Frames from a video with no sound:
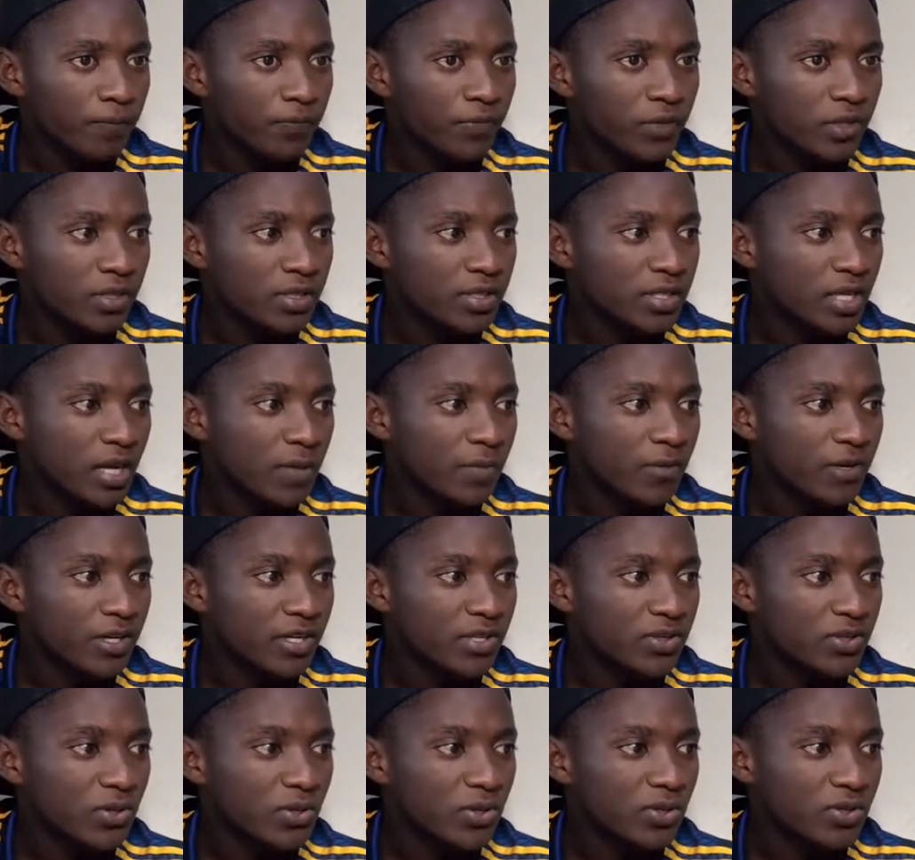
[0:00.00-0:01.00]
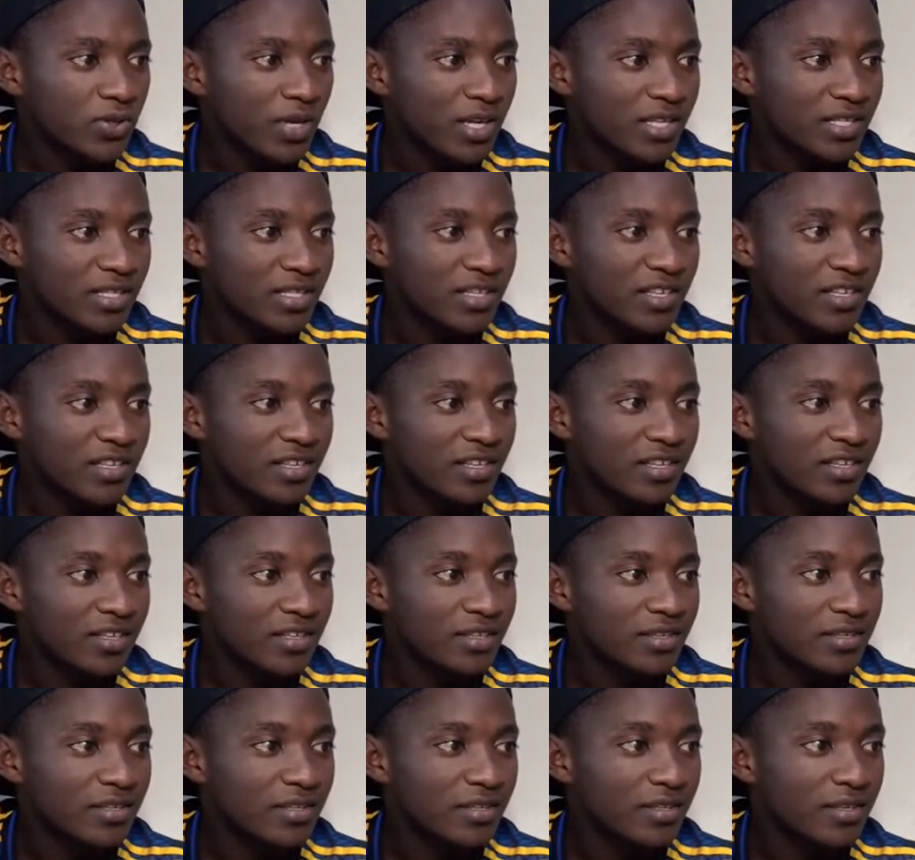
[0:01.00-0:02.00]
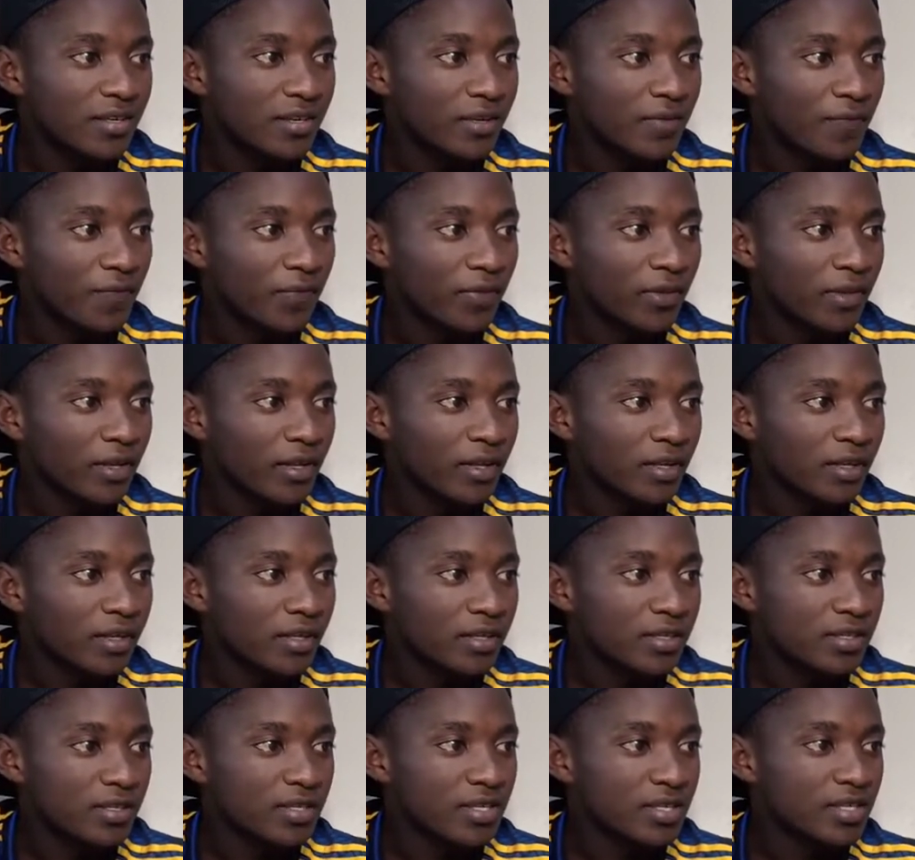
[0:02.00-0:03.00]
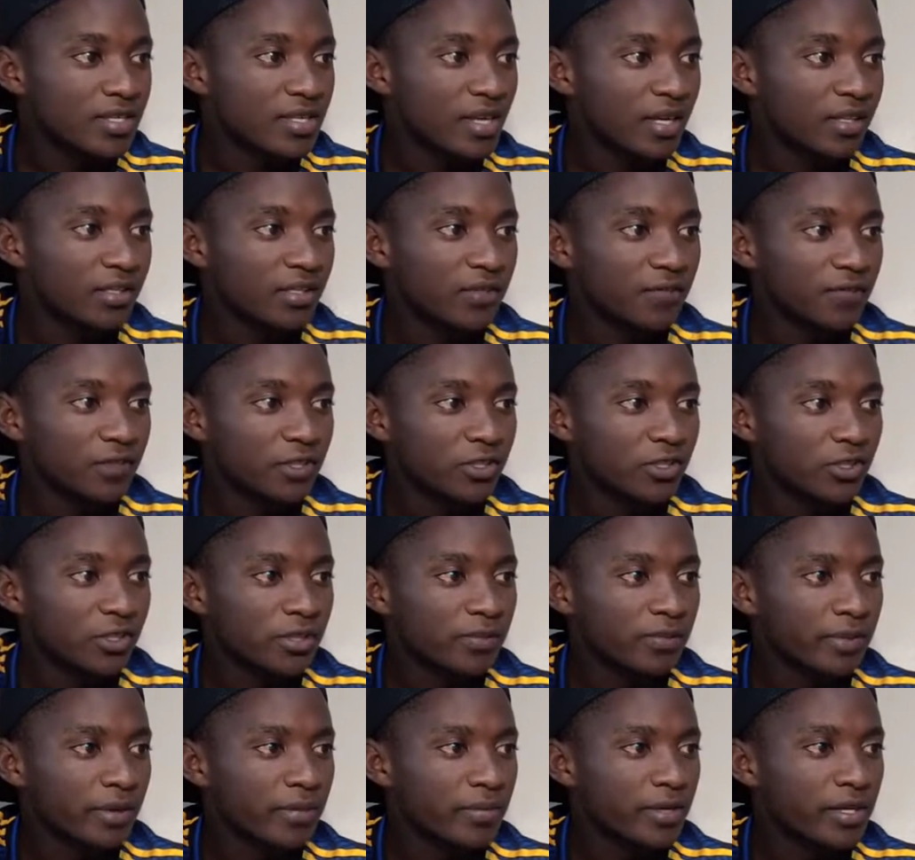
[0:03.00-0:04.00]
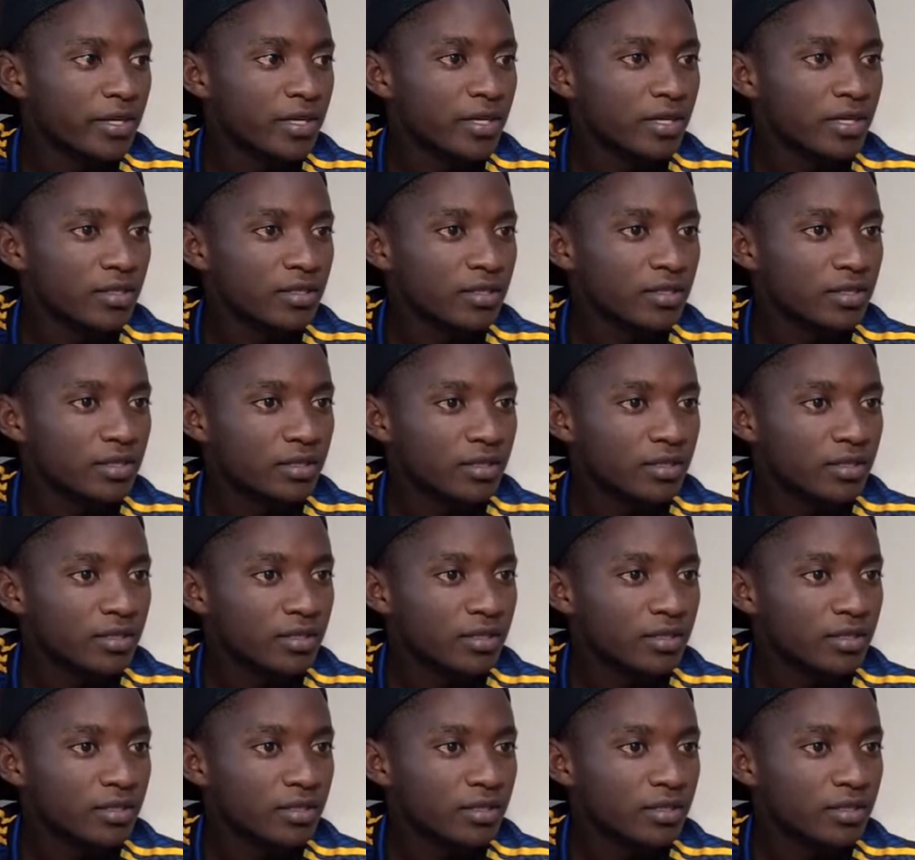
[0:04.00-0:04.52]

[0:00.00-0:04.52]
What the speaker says: Someone is also asking, is this activation permanent?